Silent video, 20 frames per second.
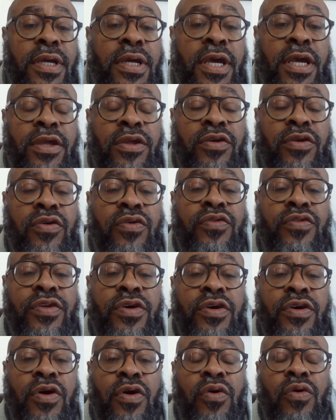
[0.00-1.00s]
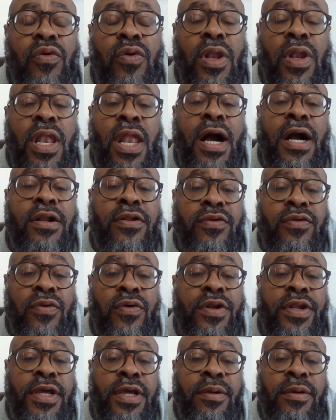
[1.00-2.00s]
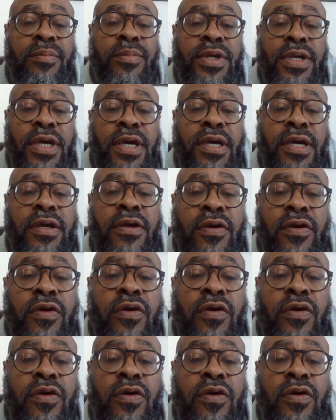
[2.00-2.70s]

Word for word: and use the code Locked On NBA